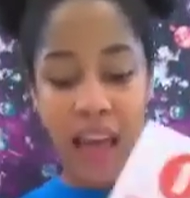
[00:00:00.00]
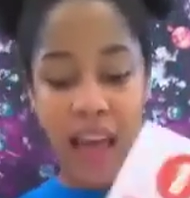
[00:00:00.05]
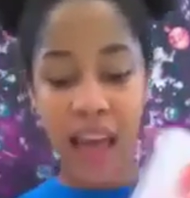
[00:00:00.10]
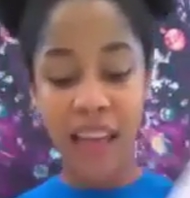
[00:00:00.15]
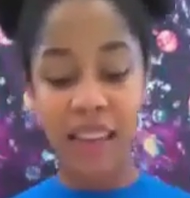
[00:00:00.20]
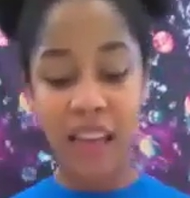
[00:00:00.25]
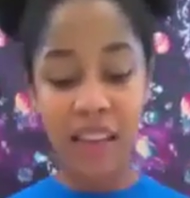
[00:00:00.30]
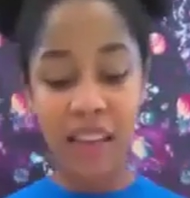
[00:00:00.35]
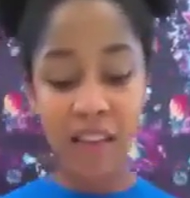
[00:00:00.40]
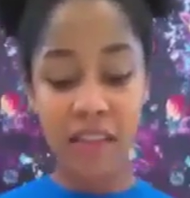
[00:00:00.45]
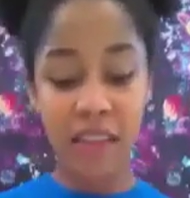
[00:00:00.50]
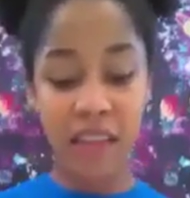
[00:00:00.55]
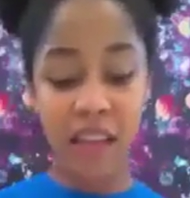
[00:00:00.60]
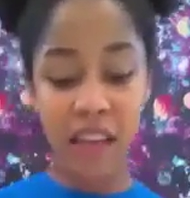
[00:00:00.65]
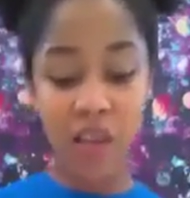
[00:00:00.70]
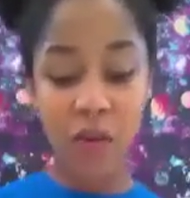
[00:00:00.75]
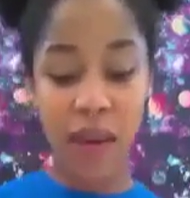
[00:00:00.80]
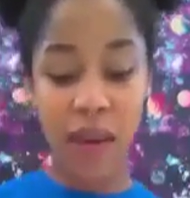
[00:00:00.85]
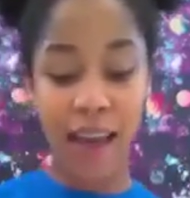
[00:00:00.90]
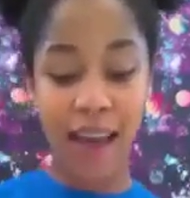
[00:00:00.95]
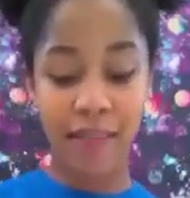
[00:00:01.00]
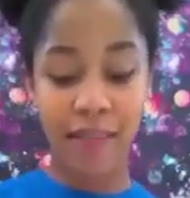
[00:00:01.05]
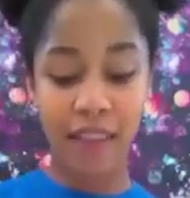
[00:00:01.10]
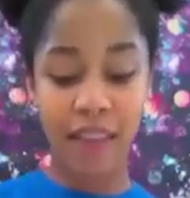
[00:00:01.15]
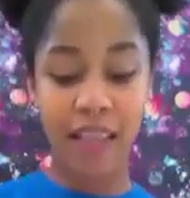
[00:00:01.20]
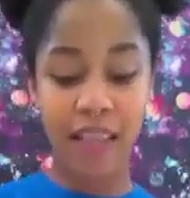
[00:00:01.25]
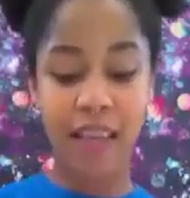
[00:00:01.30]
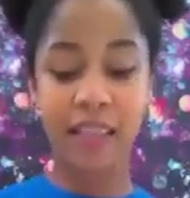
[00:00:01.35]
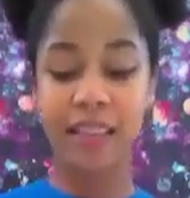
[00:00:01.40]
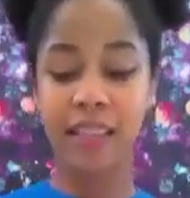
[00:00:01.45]
Another thing you have
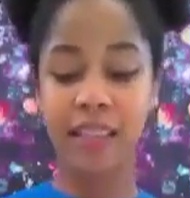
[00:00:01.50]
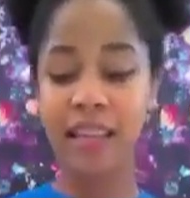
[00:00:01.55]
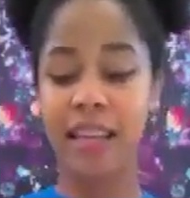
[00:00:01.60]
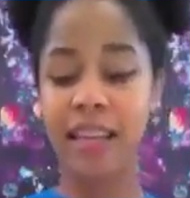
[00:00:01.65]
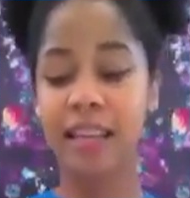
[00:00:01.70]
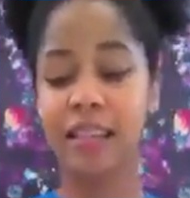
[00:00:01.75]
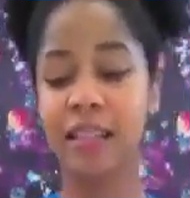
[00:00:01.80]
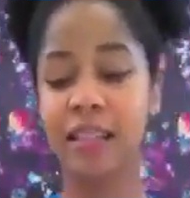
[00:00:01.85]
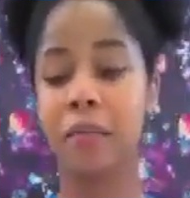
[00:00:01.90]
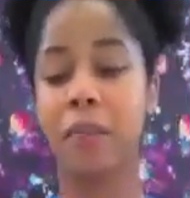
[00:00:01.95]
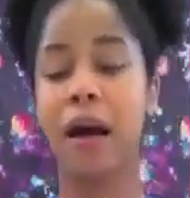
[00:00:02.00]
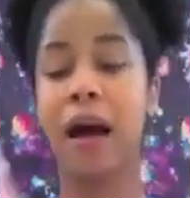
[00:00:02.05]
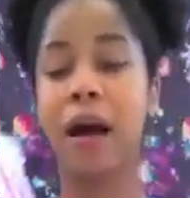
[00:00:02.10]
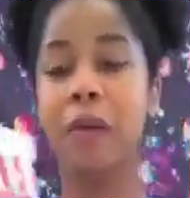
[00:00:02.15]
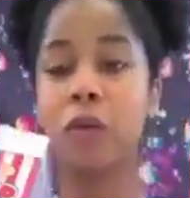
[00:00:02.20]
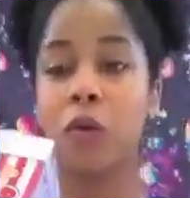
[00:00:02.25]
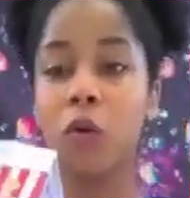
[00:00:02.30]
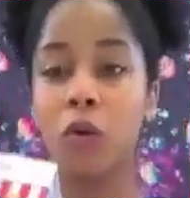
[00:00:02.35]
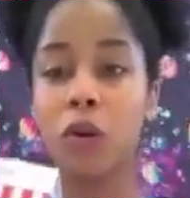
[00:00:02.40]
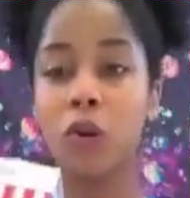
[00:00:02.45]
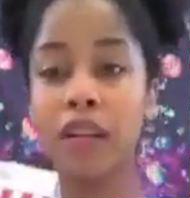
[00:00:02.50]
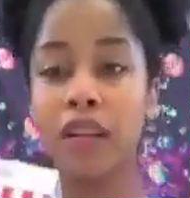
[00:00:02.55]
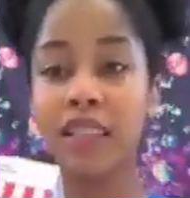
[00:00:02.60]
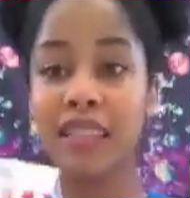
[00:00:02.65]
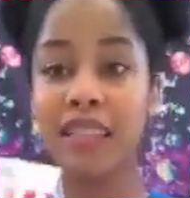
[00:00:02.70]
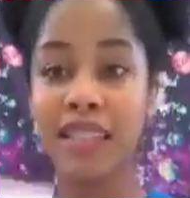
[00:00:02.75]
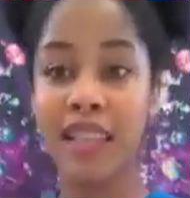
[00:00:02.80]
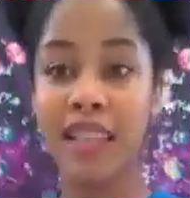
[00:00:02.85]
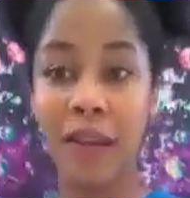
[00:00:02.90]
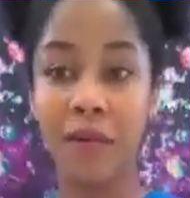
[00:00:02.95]
in this is a
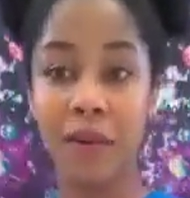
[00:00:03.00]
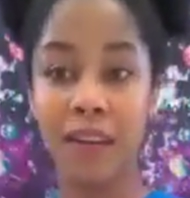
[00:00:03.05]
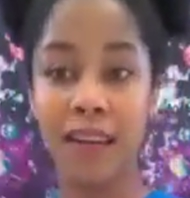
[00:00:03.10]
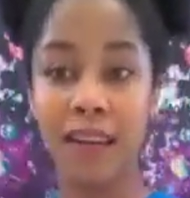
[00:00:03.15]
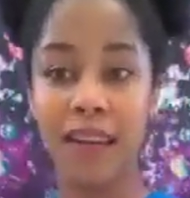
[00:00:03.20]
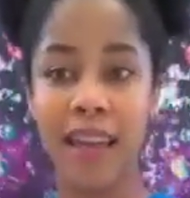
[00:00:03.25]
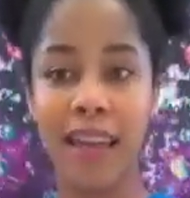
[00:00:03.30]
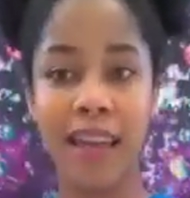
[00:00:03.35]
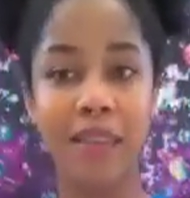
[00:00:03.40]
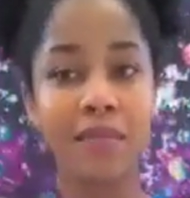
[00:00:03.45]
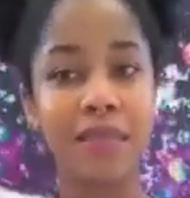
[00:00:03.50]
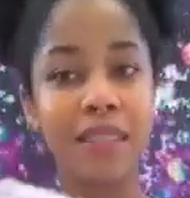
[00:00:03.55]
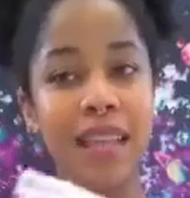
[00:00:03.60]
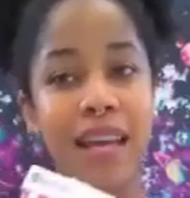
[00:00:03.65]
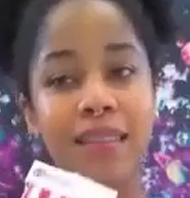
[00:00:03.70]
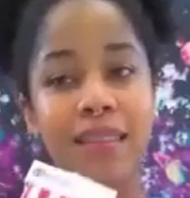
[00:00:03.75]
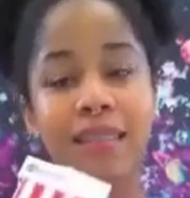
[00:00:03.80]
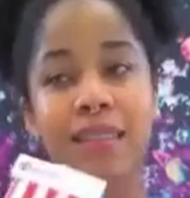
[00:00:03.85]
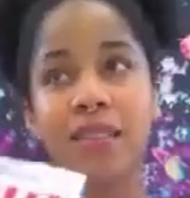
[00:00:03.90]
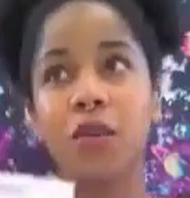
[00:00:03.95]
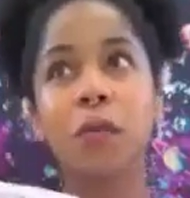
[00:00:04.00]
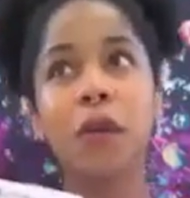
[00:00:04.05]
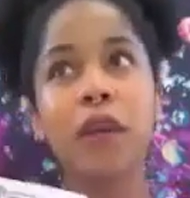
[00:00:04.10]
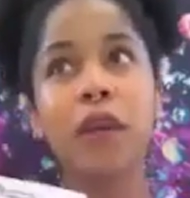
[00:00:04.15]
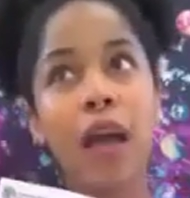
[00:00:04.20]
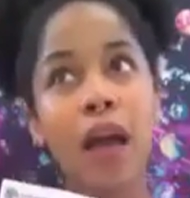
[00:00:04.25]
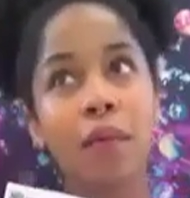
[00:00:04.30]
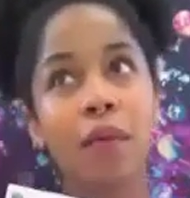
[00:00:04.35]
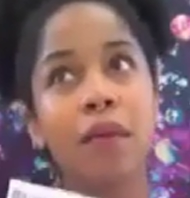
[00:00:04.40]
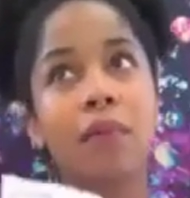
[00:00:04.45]
popcorn sight word game. Sounds super
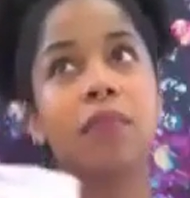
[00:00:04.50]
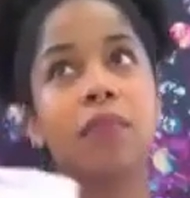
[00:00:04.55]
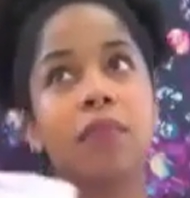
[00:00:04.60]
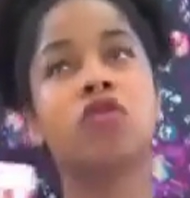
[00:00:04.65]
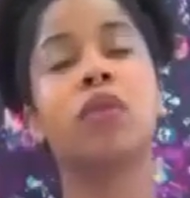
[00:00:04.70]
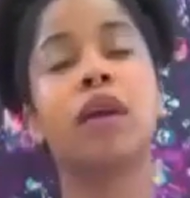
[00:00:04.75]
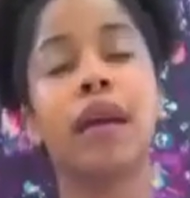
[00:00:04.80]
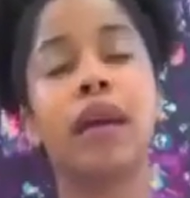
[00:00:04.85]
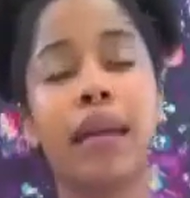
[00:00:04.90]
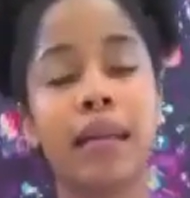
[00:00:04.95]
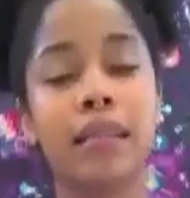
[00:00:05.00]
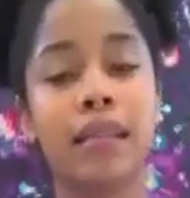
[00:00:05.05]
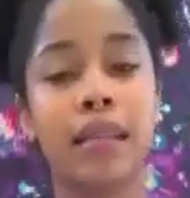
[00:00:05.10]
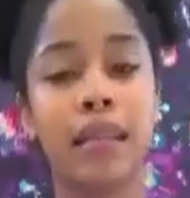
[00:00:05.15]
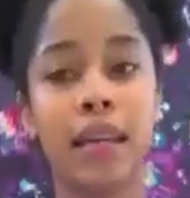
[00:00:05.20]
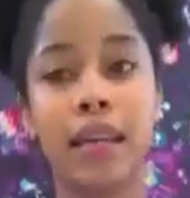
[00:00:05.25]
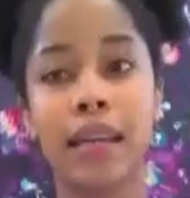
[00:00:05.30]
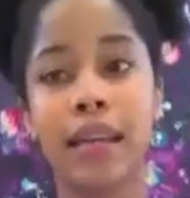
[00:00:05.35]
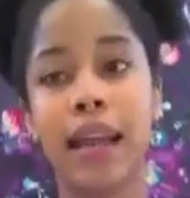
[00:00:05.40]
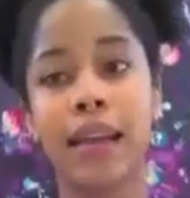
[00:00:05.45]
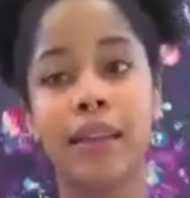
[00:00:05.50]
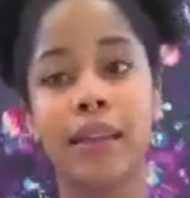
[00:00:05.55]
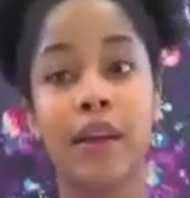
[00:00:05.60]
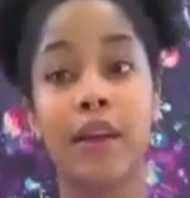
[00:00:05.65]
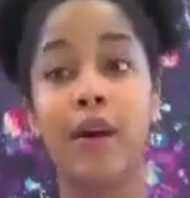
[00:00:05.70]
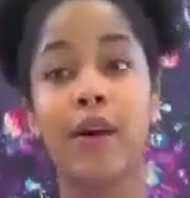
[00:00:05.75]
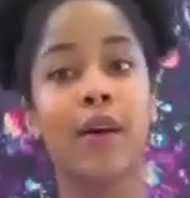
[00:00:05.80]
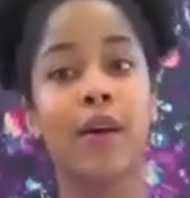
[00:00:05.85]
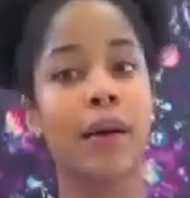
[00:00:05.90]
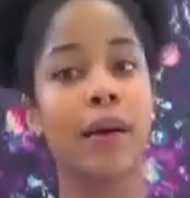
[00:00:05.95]
yummy, but you can't eat it. I
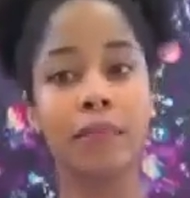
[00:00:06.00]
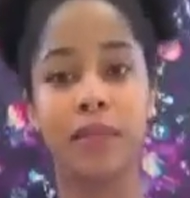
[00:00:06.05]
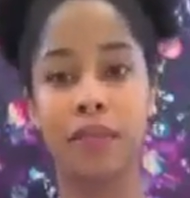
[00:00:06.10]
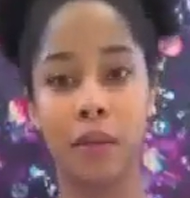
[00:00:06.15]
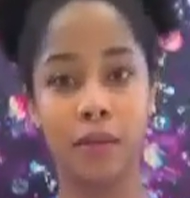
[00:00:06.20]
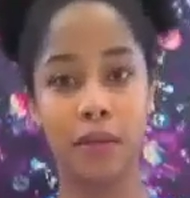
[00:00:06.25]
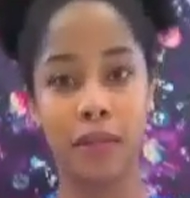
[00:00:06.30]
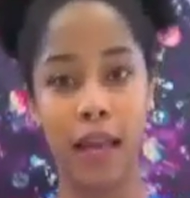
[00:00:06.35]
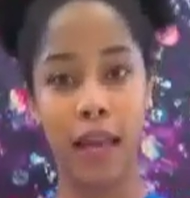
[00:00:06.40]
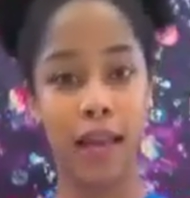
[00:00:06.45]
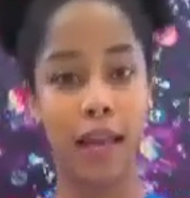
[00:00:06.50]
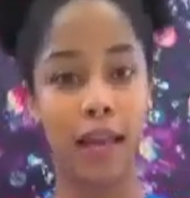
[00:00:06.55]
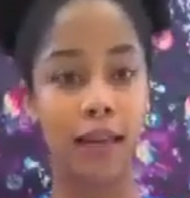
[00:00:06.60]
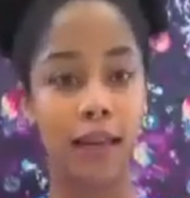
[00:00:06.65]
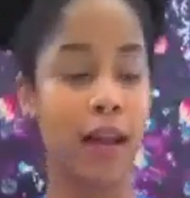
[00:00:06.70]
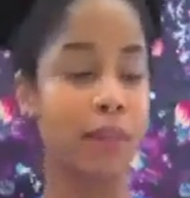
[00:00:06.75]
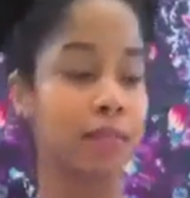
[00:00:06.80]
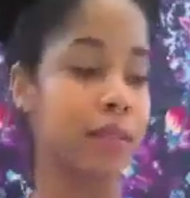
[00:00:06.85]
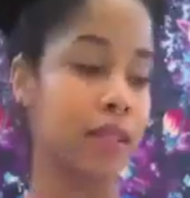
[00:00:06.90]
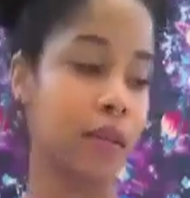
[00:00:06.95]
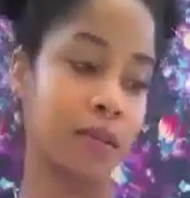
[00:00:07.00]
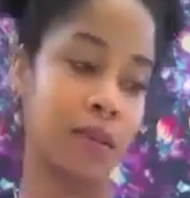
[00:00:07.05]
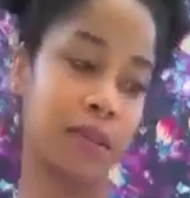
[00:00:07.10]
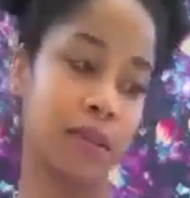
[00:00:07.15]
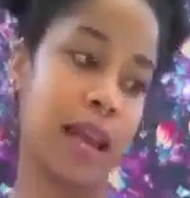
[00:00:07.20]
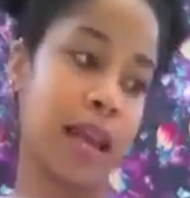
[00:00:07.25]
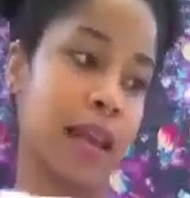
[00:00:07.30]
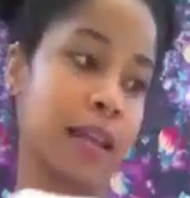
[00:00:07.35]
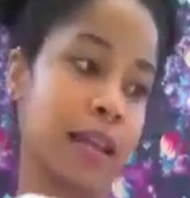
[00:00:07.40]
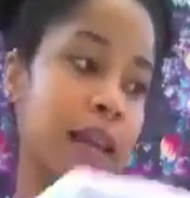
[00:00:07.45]
know. I'm so sad. I'm so
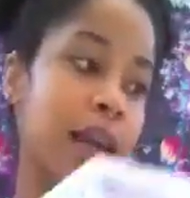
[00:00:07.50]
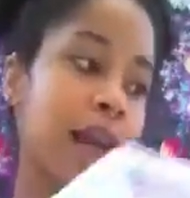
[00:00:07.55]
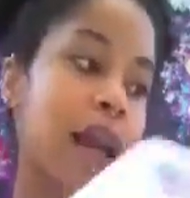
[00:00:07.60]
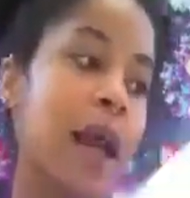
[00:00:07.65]
sad.